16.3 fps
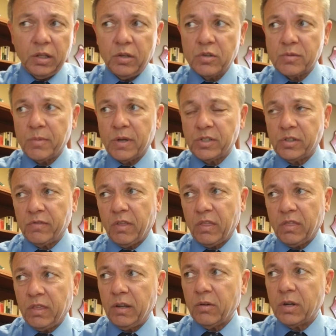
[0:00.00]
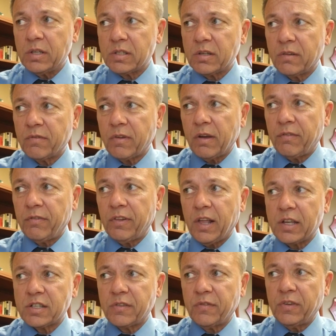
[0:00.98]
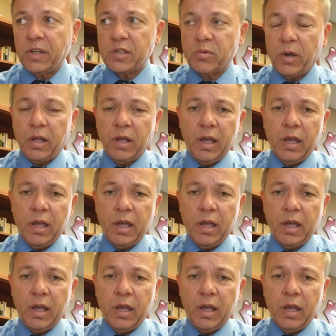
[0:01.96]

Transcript: used much of the theories of, of philosophy as well.